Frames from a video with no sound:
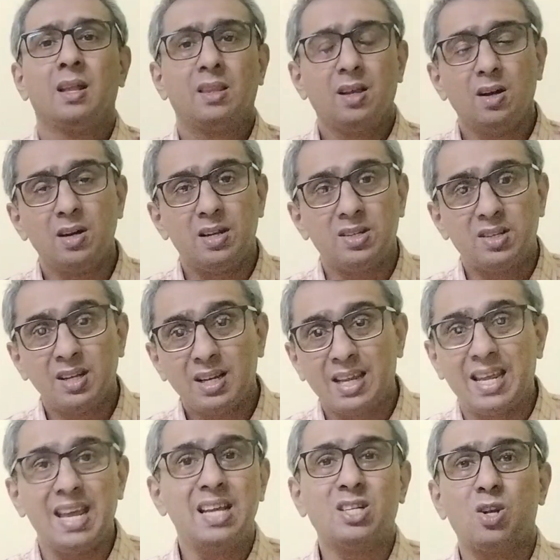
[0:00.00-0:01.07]
Third is the
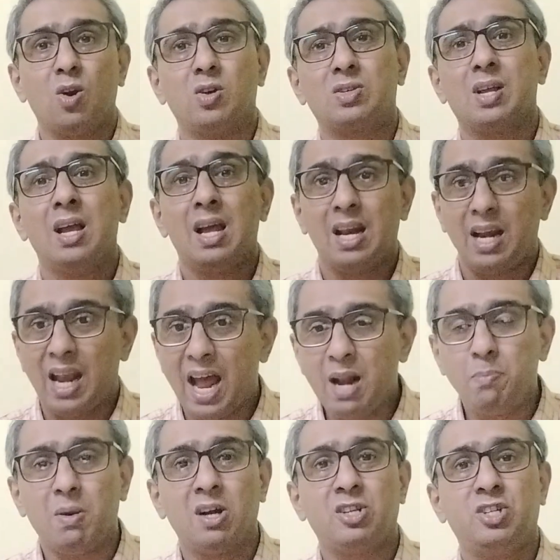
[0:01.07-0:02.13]
case laws.
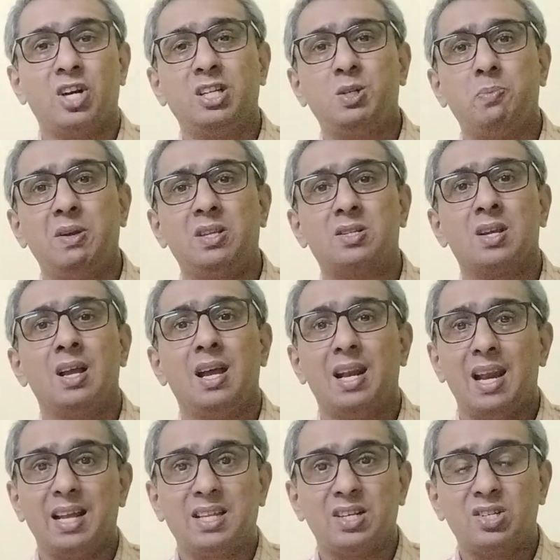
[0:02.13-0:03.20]
Landmark judgments
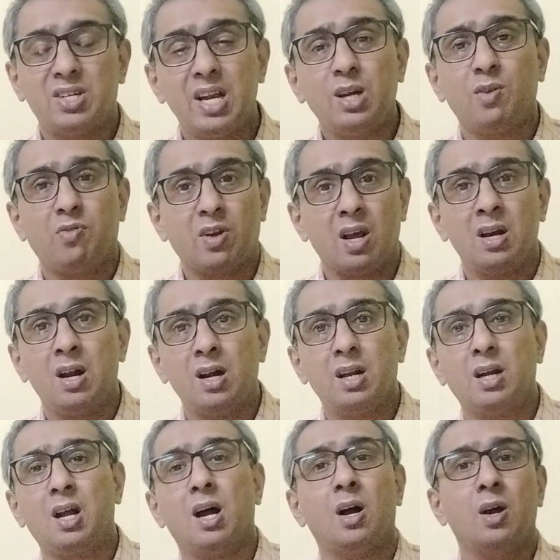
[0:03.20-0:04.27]
like the State of
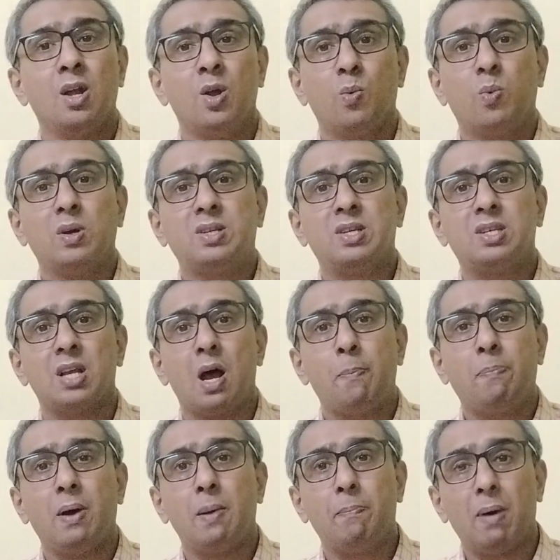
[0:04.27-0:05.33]
Karnataka versus
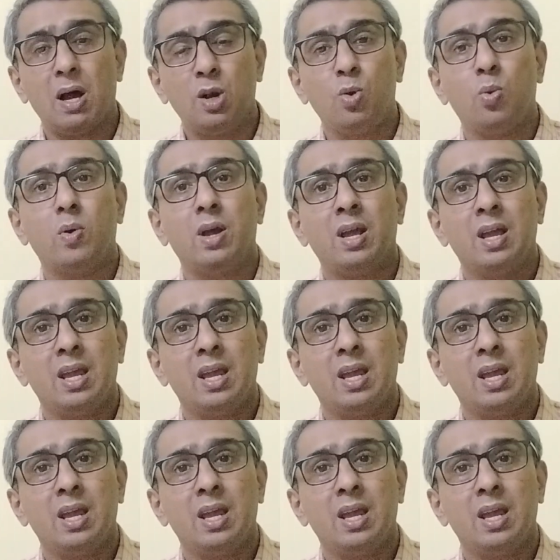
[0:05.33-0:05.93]
Appu Bala